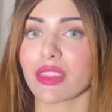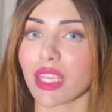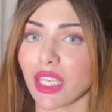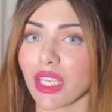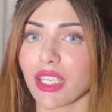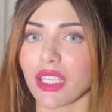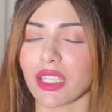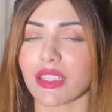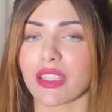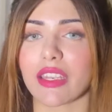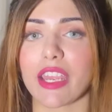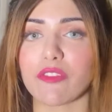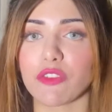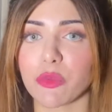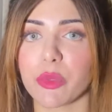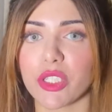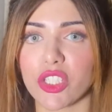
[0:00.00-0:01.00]
thinking that
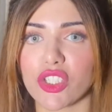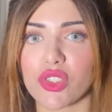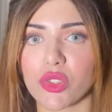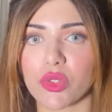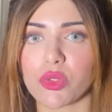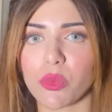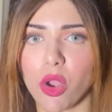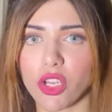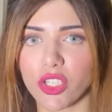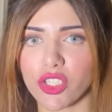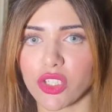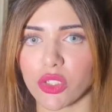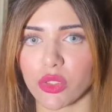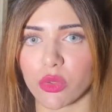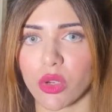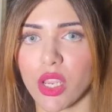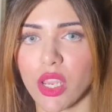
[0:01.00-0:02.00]
everybody should watch
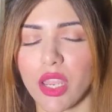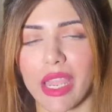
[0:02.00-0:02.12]
you.